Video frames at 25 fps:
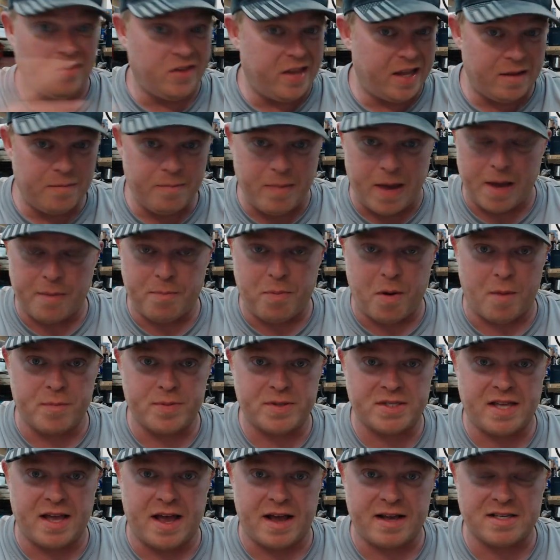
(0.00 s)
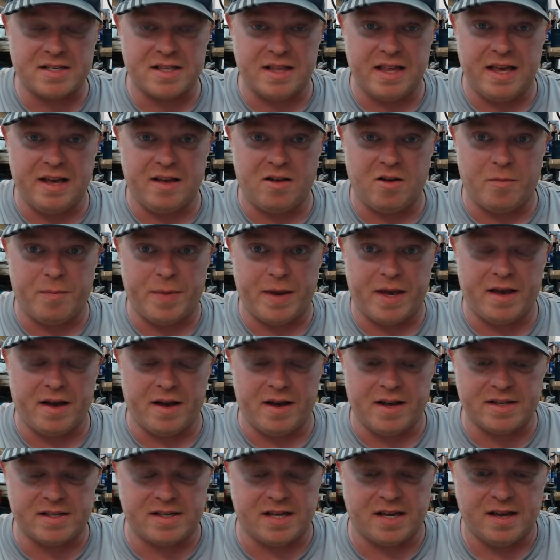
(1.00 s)
didn't make bump stocks legal
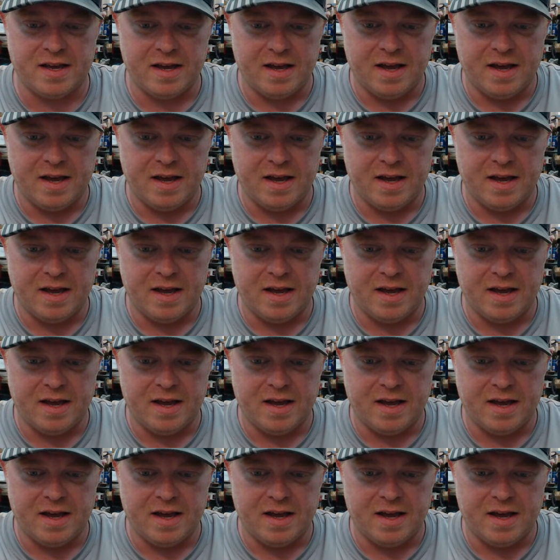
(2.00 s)
because